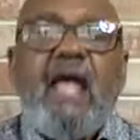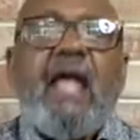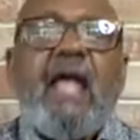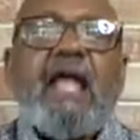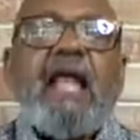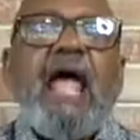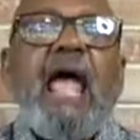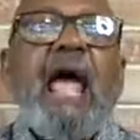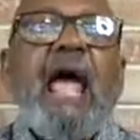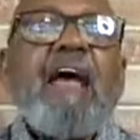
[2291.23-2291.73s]

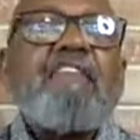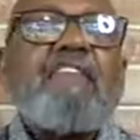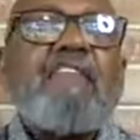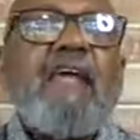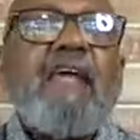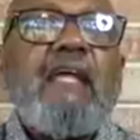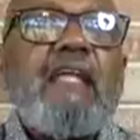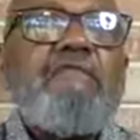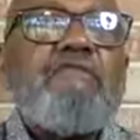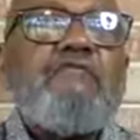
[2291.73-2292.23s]
And as
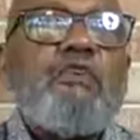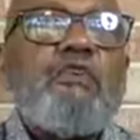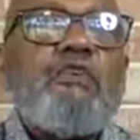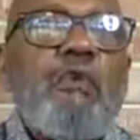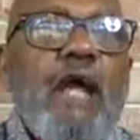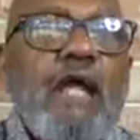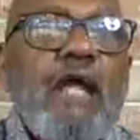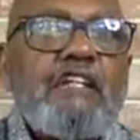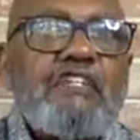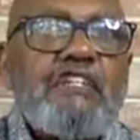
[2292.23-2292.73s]
they give
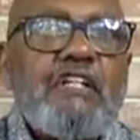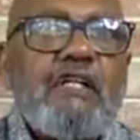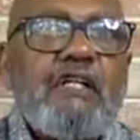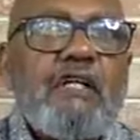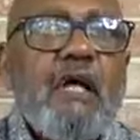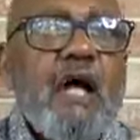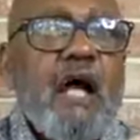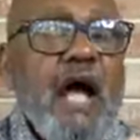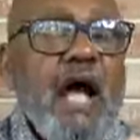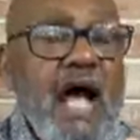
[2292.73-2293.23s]

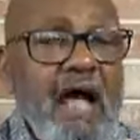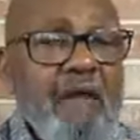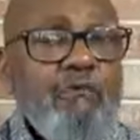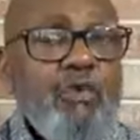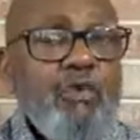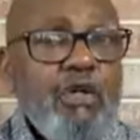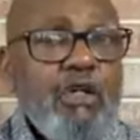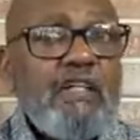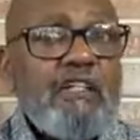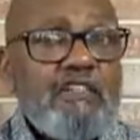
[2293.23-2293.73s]
direction, I'm
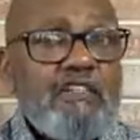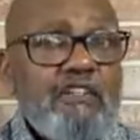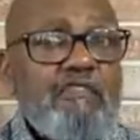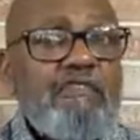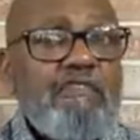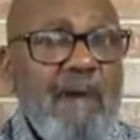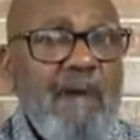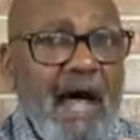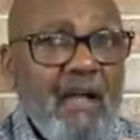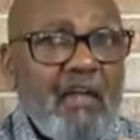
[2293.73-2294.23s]
willing to
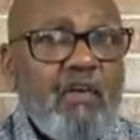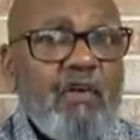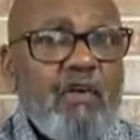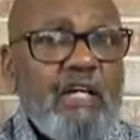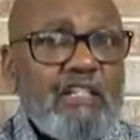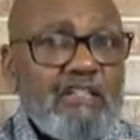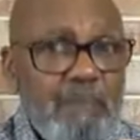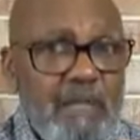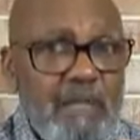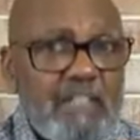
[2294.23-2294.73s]
follow
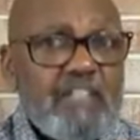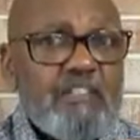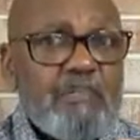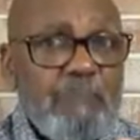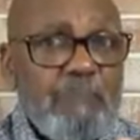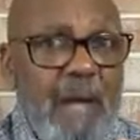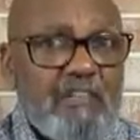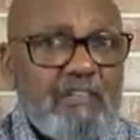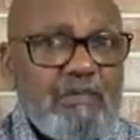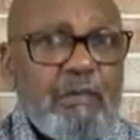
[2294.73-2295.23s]
as much as
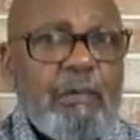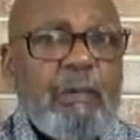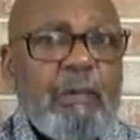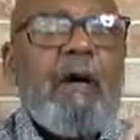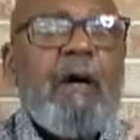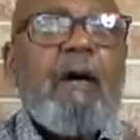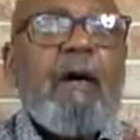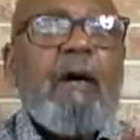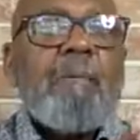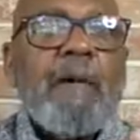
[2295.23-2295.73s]
possible,
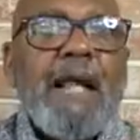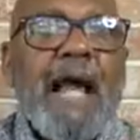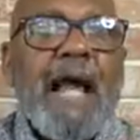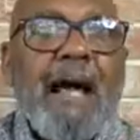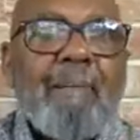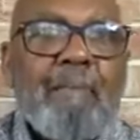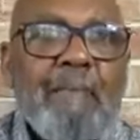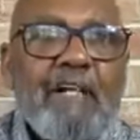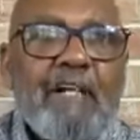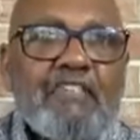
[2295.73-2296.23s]
but I
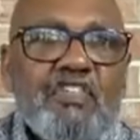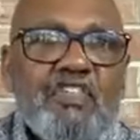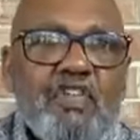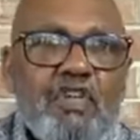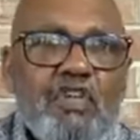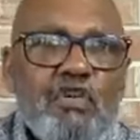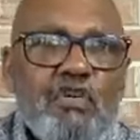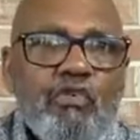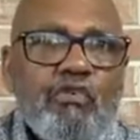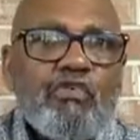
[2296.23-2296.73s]
must
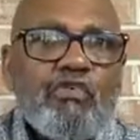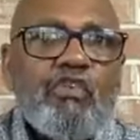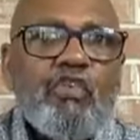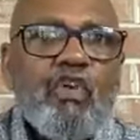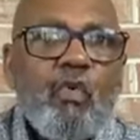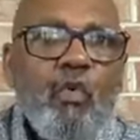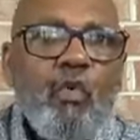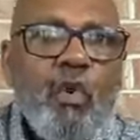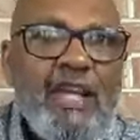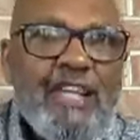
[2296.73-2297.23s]
use
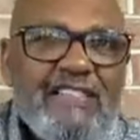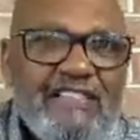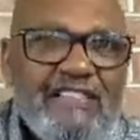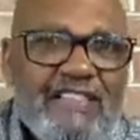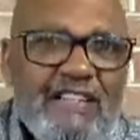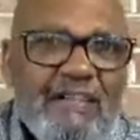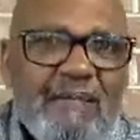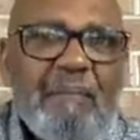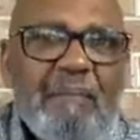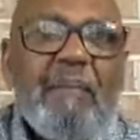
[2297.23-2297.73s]
the
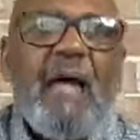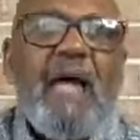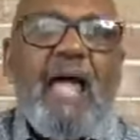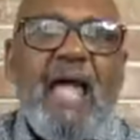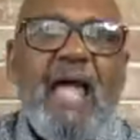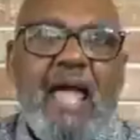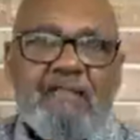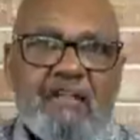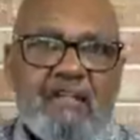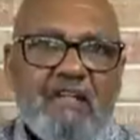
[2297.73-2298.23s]
wisdom
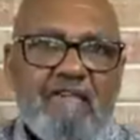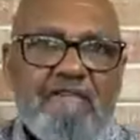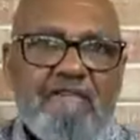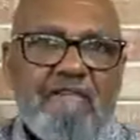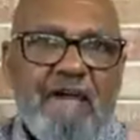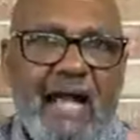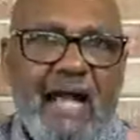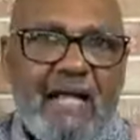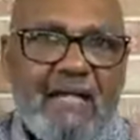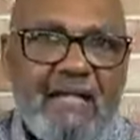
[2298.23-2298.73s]
and the
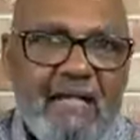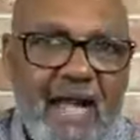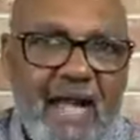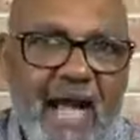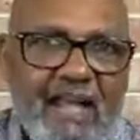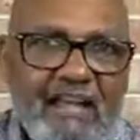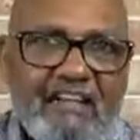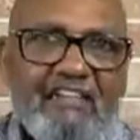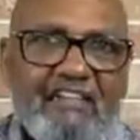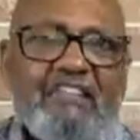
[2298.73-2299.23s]
divine
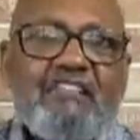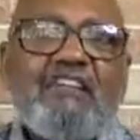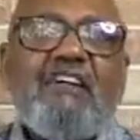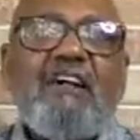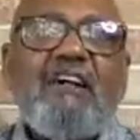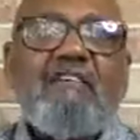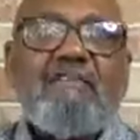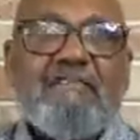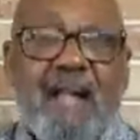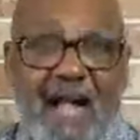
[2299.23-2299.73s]
knowledge
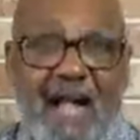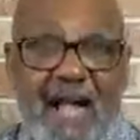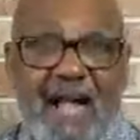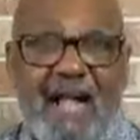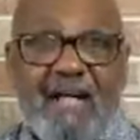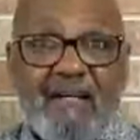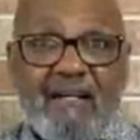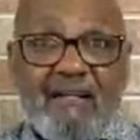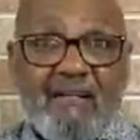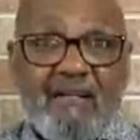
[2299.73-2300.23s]
of God
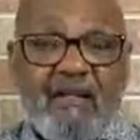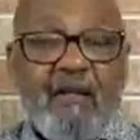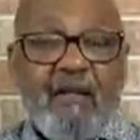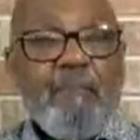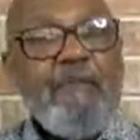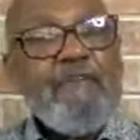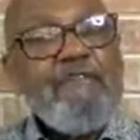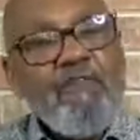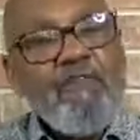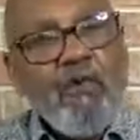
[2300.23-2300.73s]

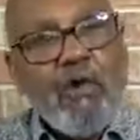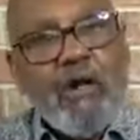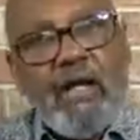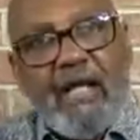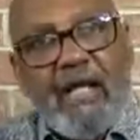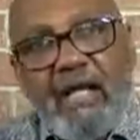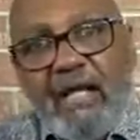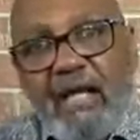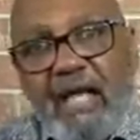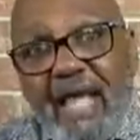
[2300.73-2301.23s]
before
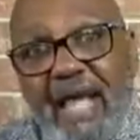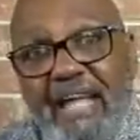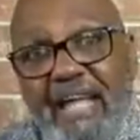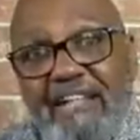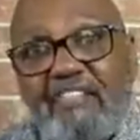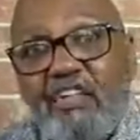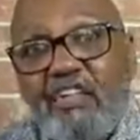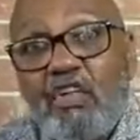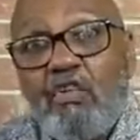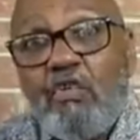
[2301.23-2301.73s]

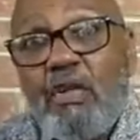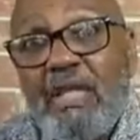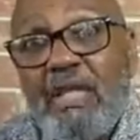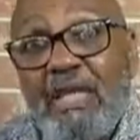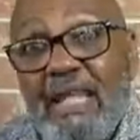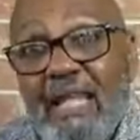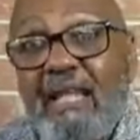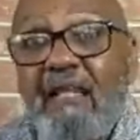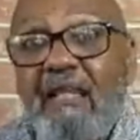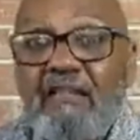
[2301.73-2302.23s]

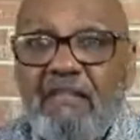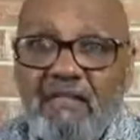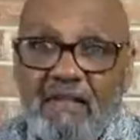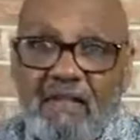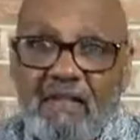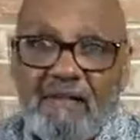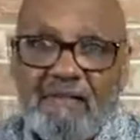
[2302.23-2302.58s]
executing anything.